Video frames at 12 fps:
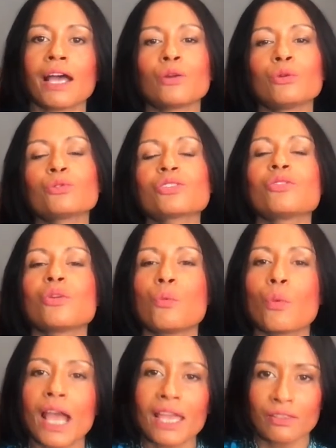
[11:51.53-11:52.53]
and also the
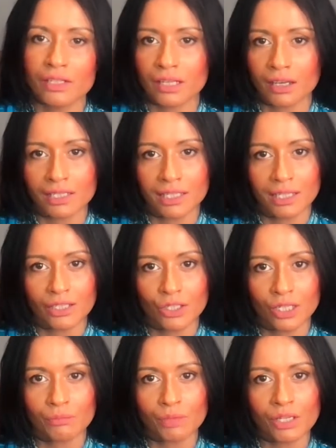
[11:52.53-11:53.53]
way that I teach
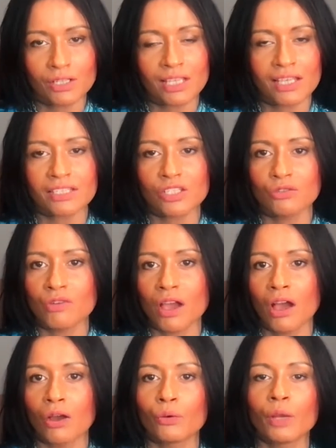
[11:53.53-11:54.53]
it, because as you
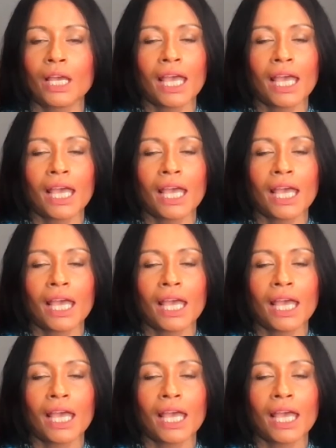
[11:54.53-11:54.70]
know,